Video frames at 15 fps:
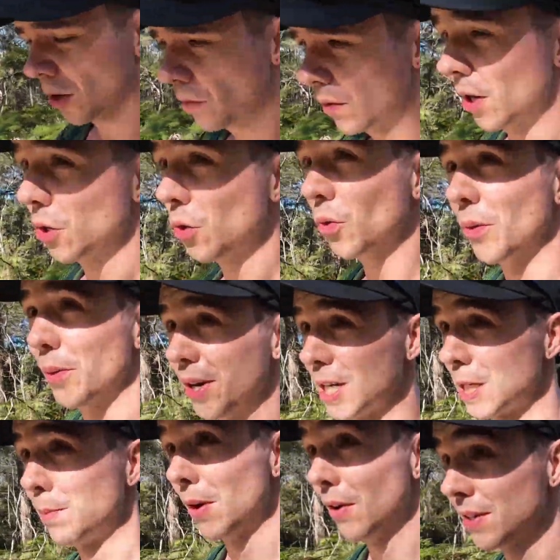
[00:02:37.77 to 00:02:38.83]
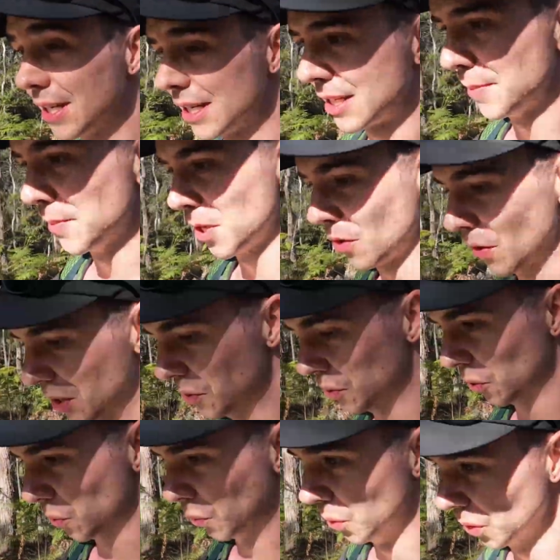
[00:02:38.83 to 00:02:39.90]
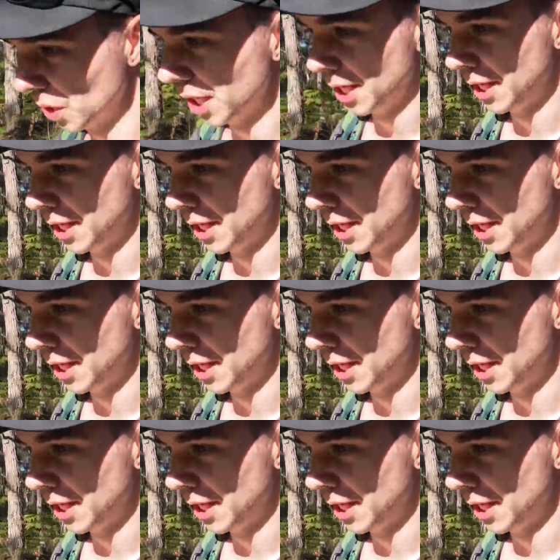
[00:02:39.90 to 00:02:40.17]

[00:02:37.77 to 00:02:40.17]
Very cool that we're experiencing some of the Great North Walk.